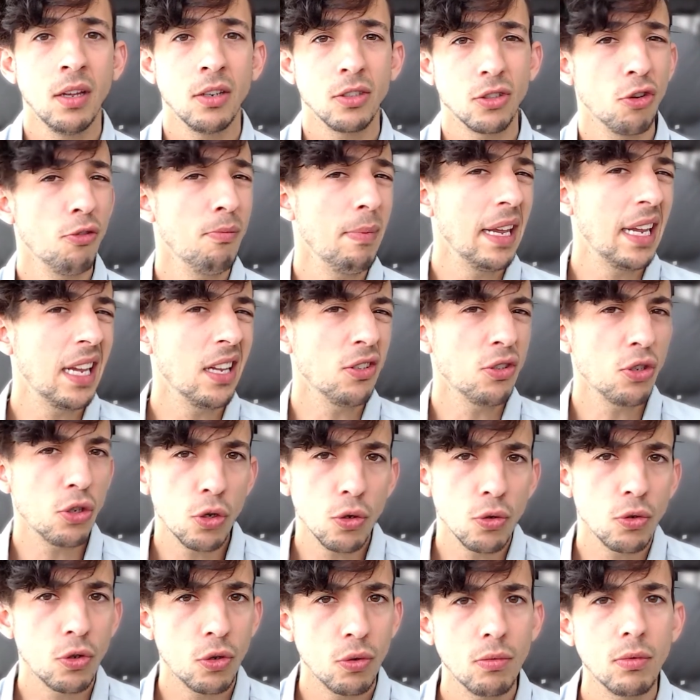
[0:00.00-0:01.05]
Don't make it
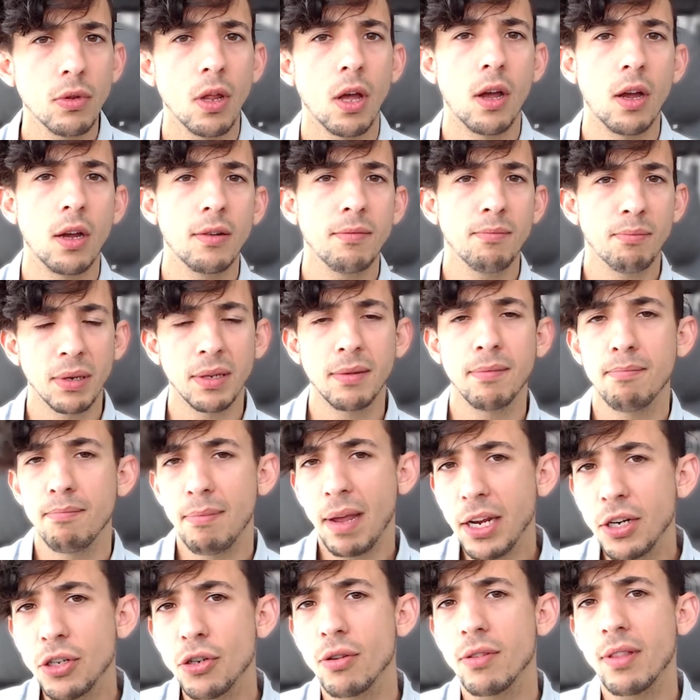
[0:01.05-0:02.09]
too long, but
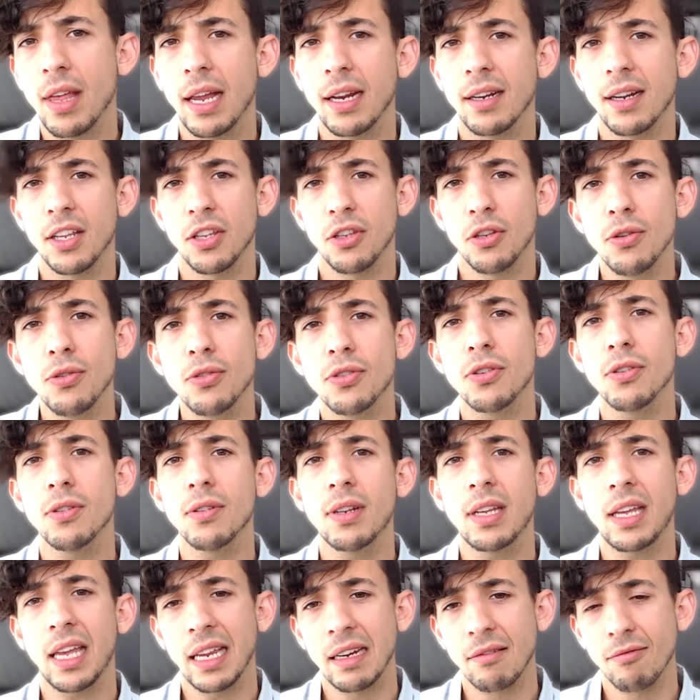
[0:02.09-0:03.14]
make sure that a user
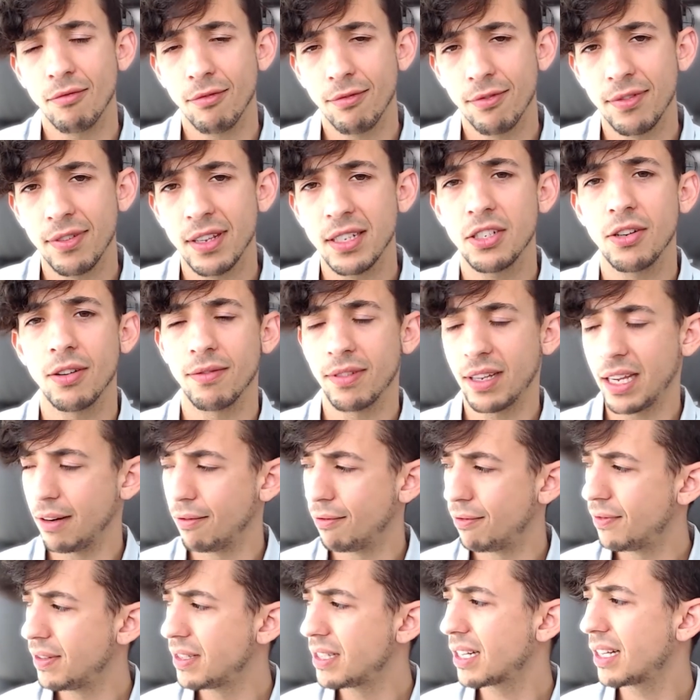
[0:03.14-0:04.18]
can
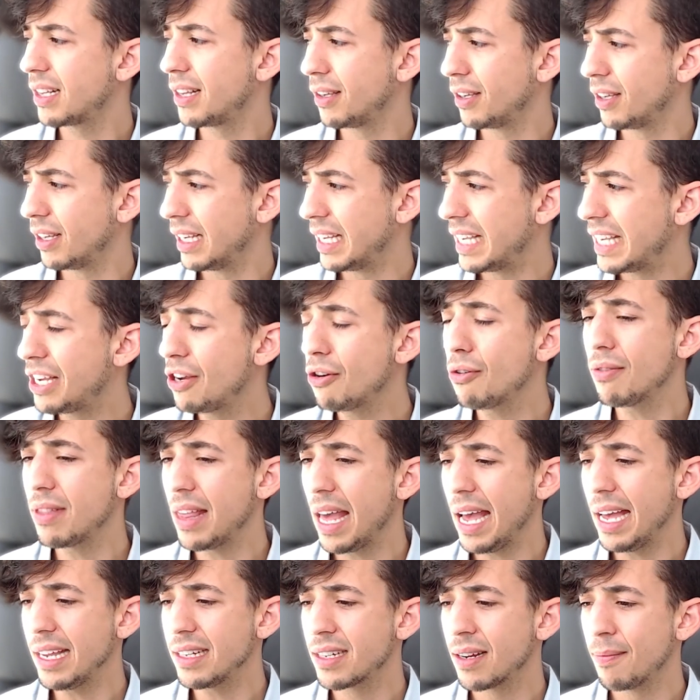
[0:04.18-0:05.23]
physically hear
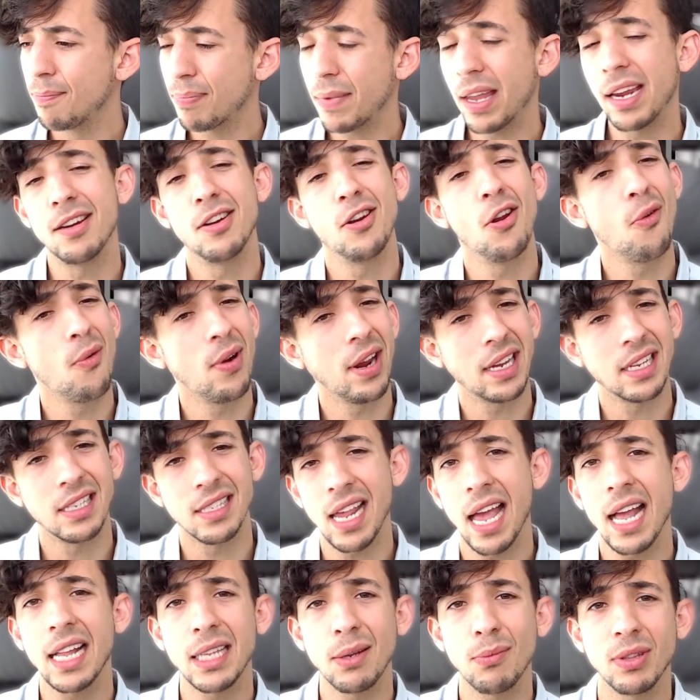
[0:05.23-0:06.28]
that and know
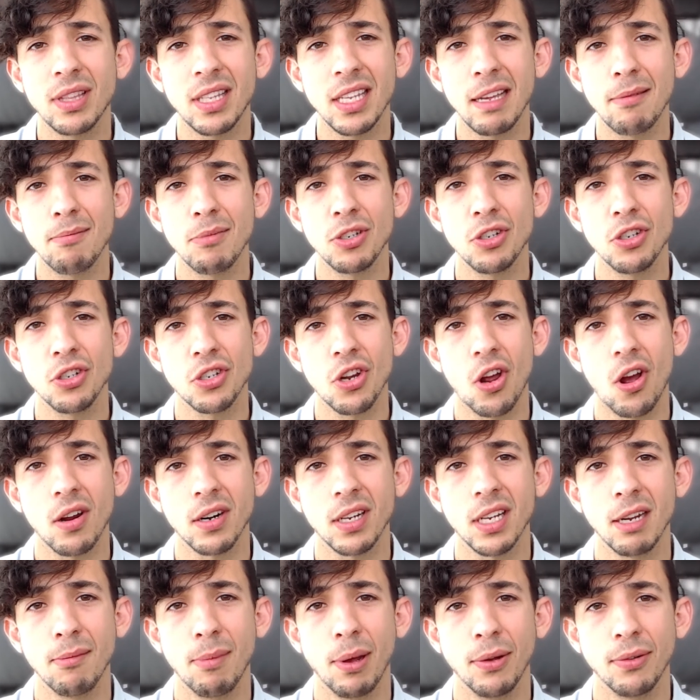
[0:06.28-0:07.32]
exactly what the image is
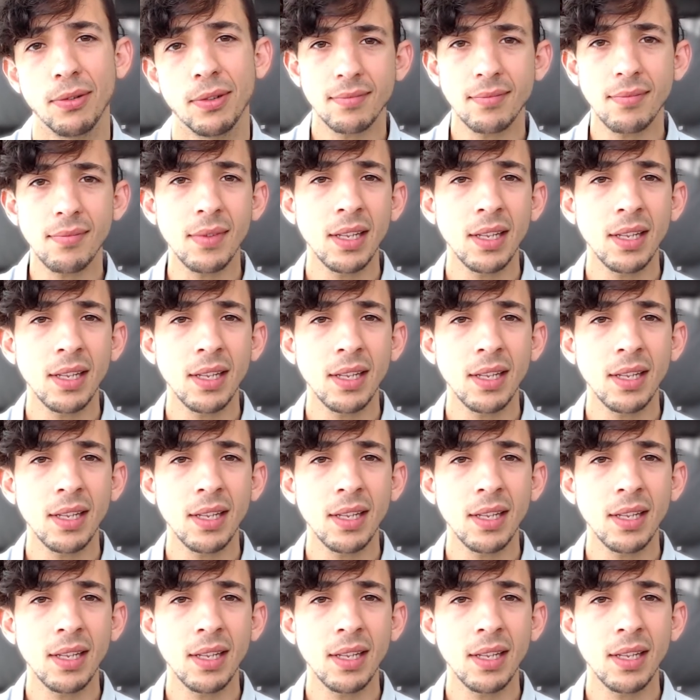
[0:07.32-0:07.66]
talking about.